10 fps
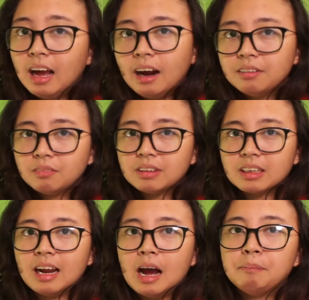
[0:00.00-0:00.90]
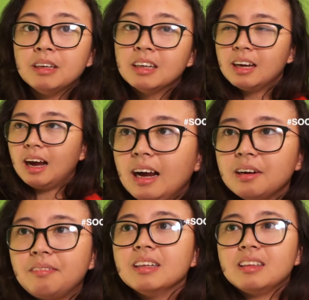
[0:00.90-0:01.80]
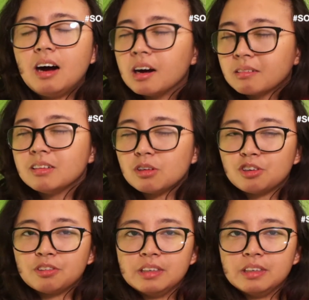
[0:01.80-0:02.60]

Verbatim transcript: I don't know what could happen. I don't want the awkward social